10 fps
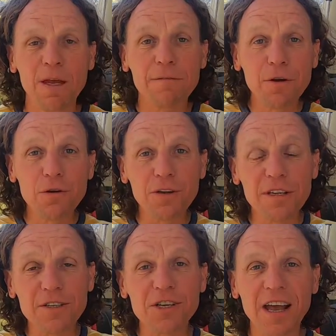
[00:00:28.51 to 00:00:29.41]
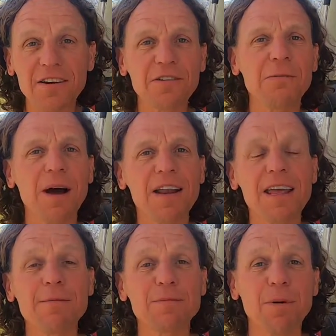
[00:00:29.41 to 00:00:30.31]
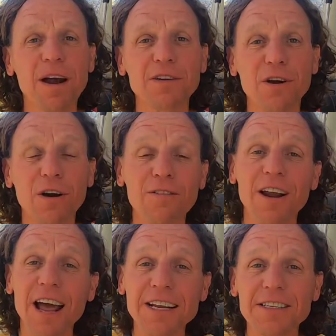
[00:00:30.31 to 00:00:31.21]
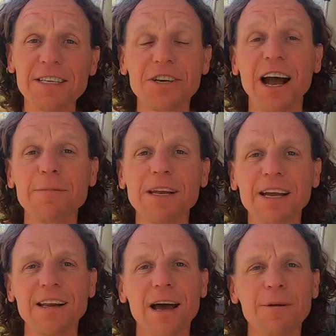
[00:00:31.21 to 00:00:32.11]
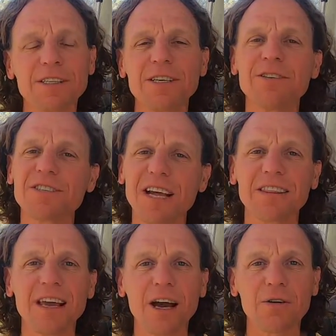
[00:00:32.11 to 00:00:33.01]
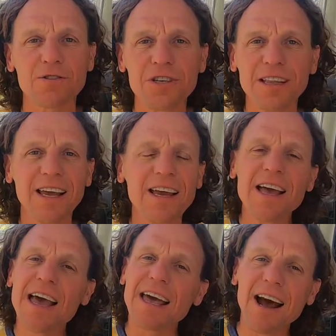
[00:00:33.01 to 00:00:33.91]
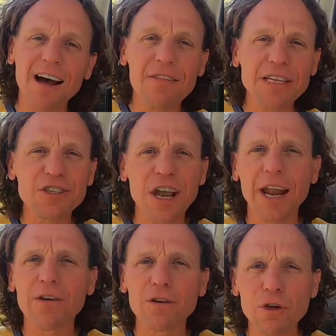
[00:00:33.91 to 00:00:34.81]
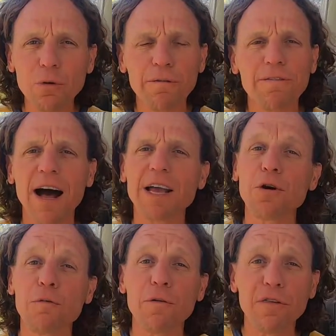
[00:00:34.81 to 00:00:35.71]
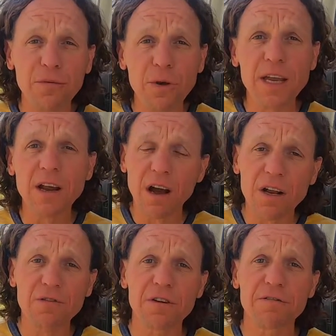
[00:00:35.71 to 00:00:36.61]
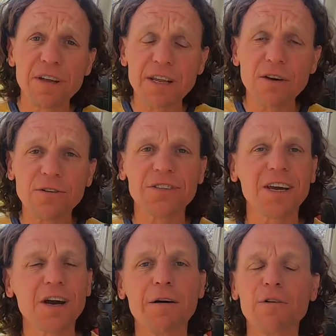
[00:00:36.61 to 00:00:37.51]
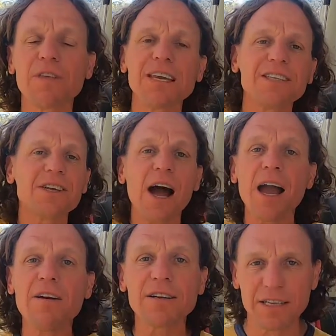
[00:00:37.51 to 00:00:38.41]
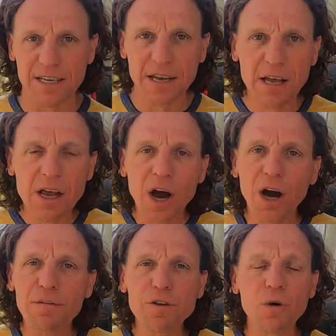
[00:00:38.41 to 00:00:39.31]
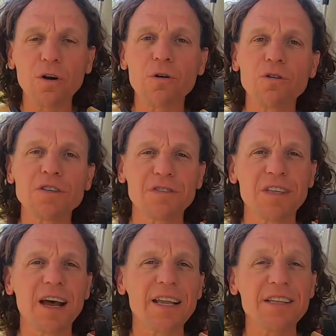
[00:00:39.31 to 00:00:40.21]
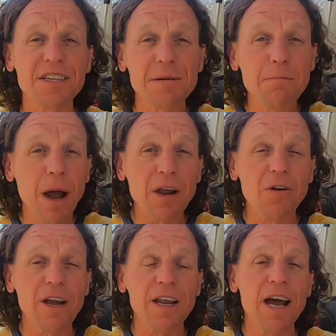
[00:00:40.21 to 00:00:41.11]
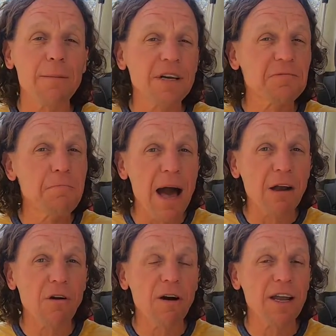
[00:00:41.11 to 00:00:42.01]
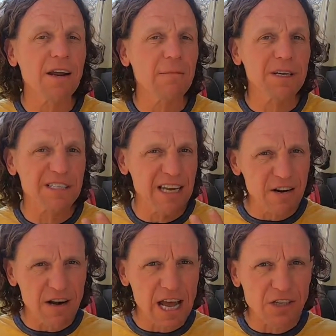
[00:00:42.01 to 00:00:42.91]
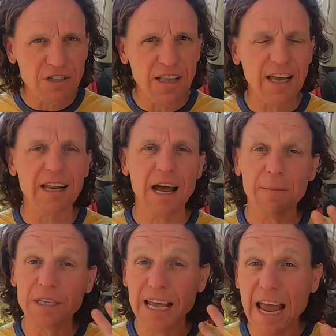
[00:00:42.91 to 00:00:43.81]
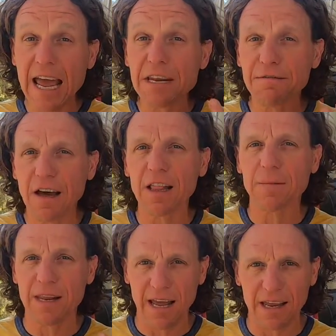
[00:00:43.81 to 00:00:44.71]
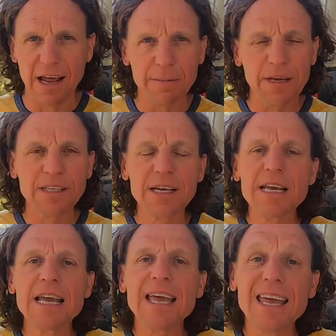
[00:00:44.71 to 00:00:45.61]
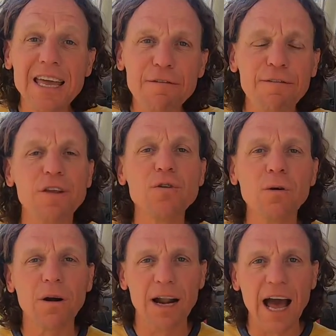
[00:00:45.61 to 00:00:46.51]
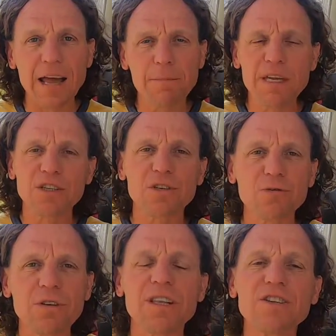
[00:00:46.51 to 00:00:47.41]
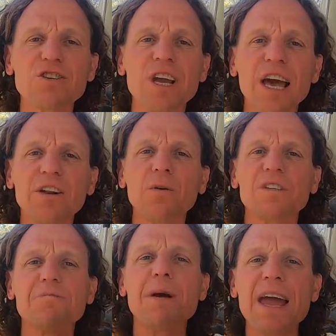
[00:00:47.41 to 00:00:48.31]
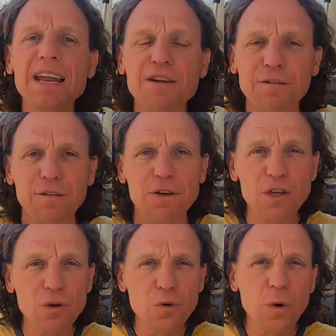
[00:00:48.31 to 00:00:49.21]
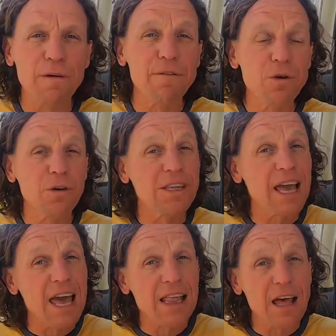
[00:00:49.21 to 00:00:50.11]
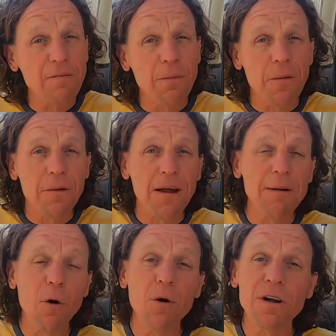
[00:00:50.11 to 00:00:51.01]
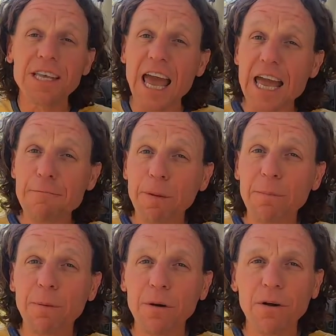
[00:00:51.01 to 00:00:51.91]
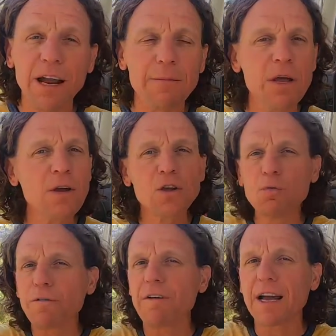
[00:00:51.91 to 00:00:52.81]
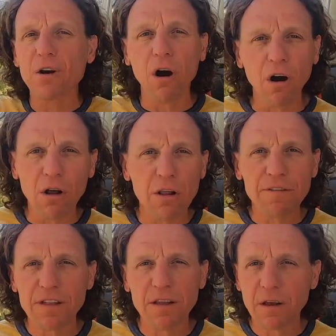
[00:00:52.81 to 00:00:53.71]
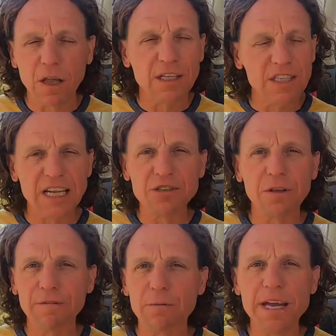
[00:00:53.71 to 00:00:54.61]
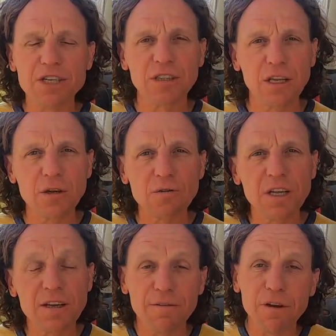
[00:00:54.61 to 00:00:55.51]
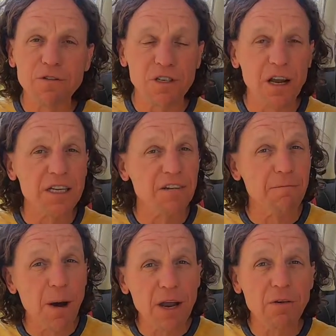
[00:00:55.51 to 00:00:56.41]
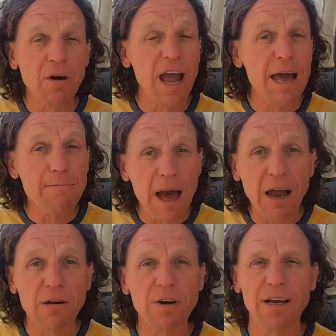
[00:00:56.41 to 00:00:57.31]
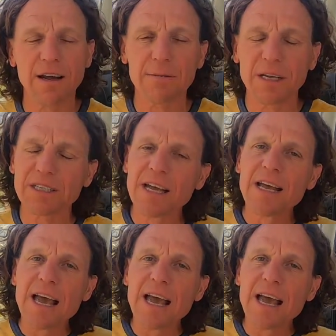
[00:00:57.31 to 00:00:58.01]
If you're new to this channel, my name is Brad Cartwright. I teach IB Economics here in Santiago, Chile. And on this channel, you will find over 300 videos that cover the entirety of your course of studies in microeconomics, macroeconomics, international economics, and development economics. If you are an IB student, this channel is made for you. If you are in the A-level program or in the AP program, you will find all of the essential information that you need for your studies of micro and macroeconomics.